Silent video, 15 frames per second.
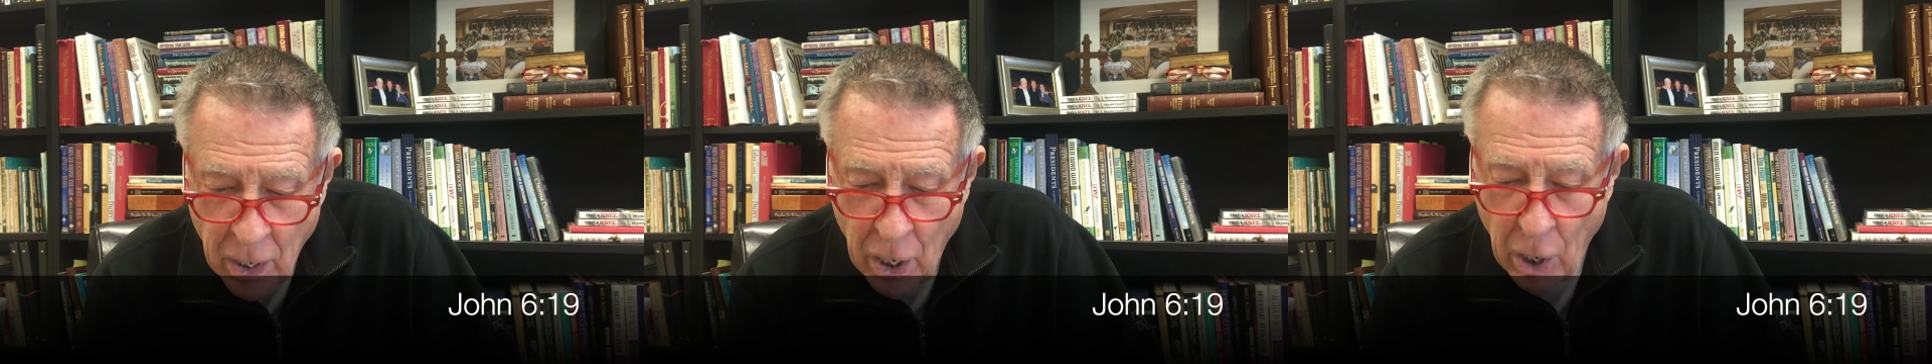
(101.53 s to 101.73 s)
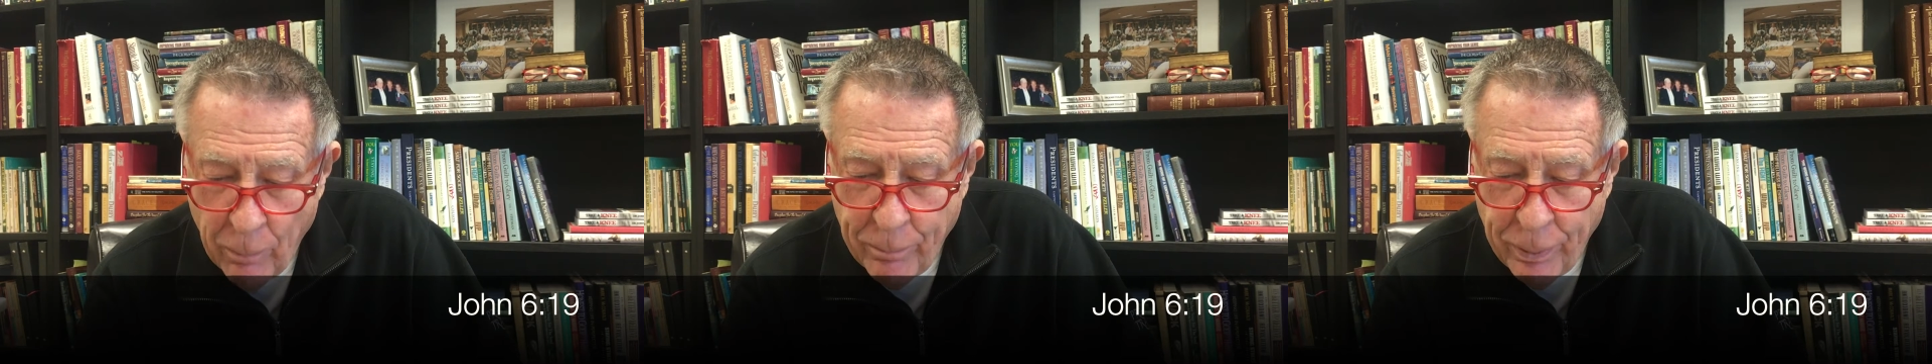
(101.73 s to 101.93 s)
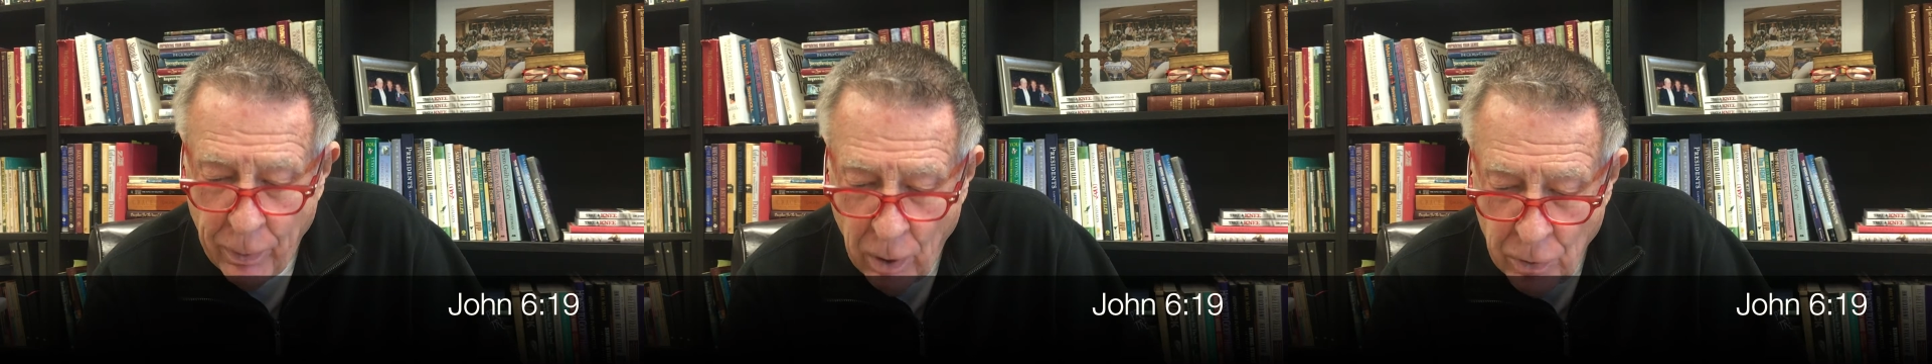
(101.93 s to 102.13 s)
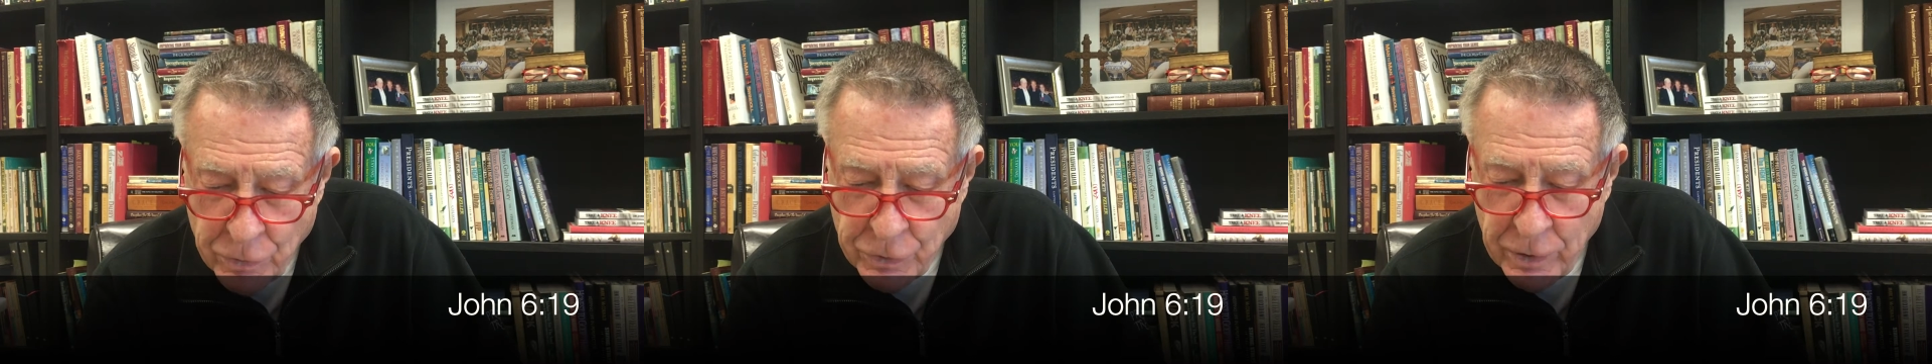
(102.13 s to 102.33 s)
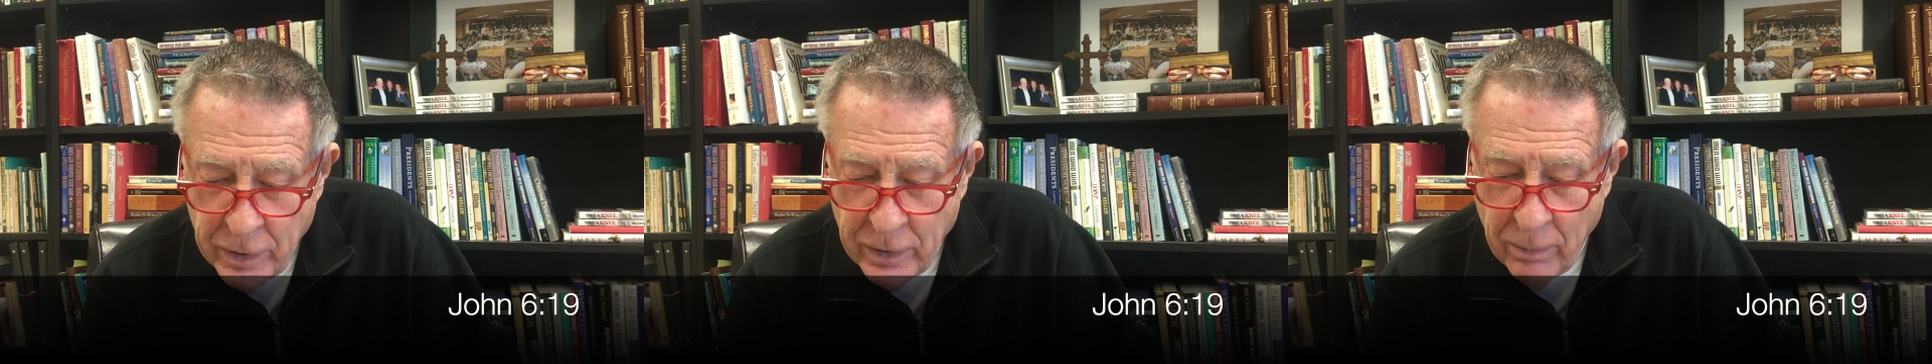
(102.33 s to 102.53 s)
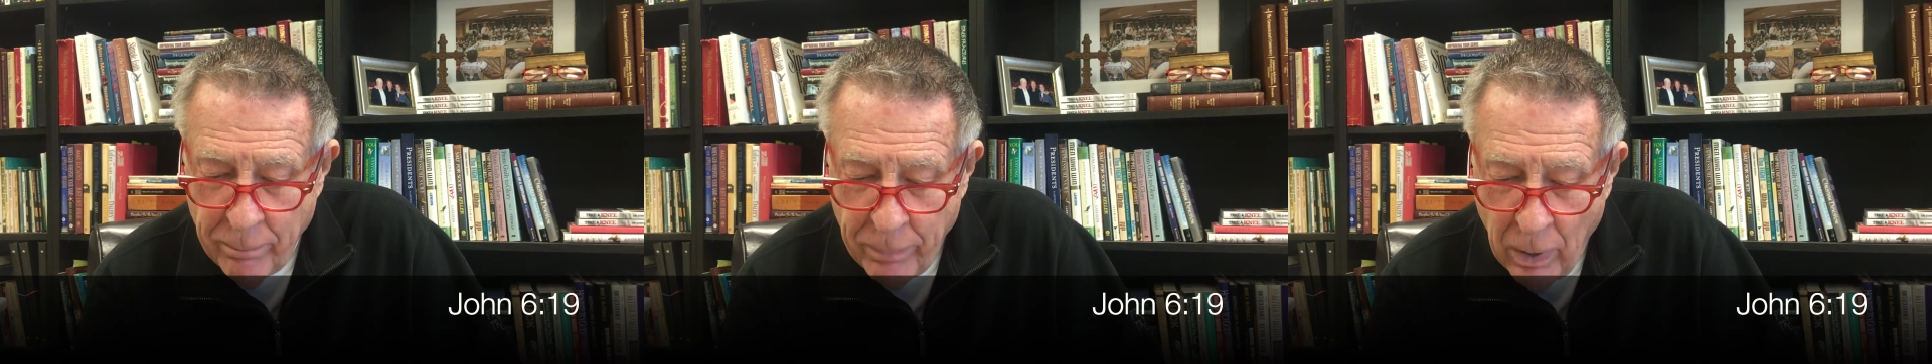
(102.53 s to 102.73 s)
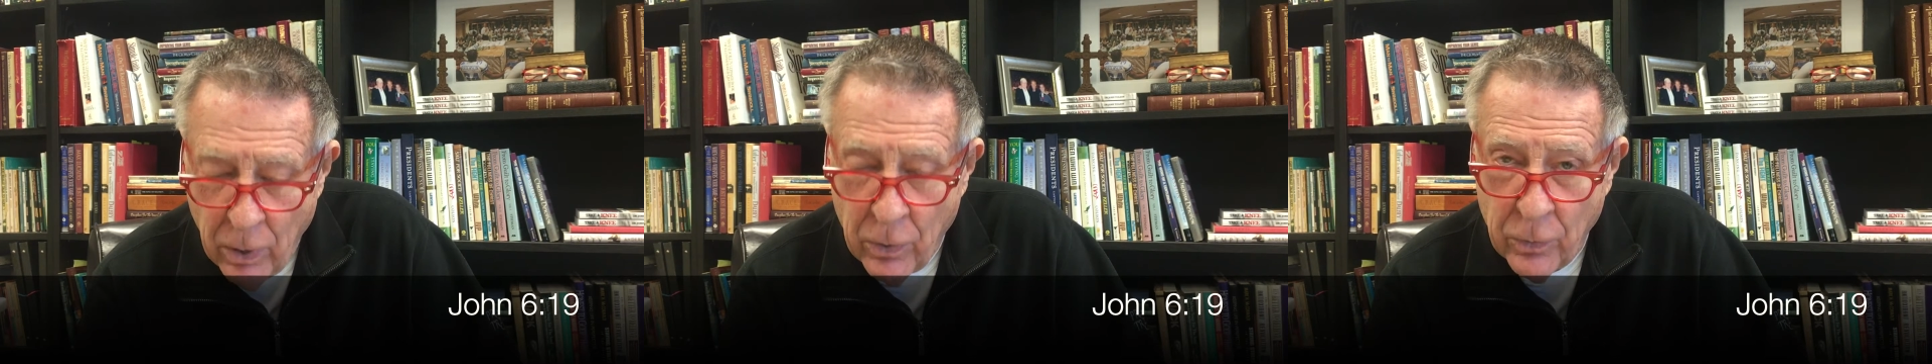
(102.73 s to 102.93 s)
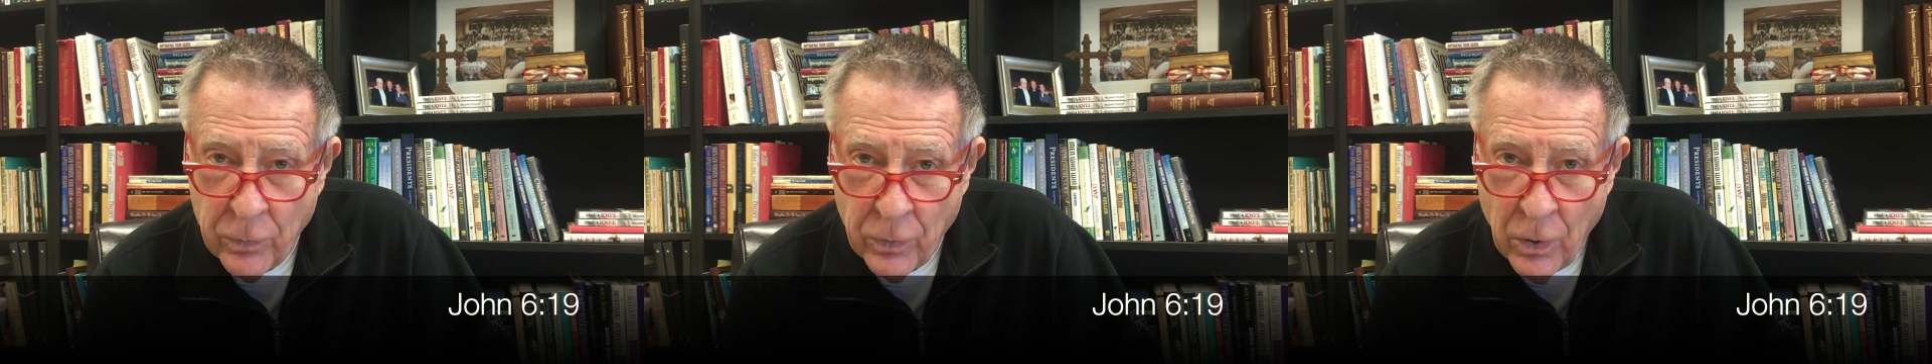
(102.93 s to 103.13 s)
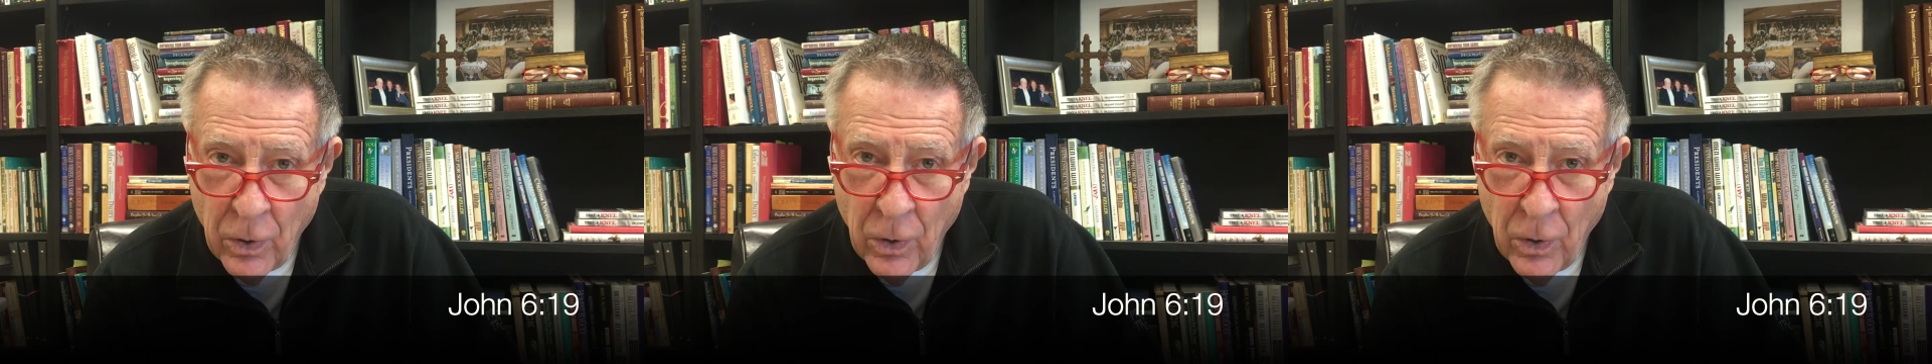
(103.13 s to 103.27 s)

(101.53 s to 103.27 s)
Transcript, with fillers: approaching the boat,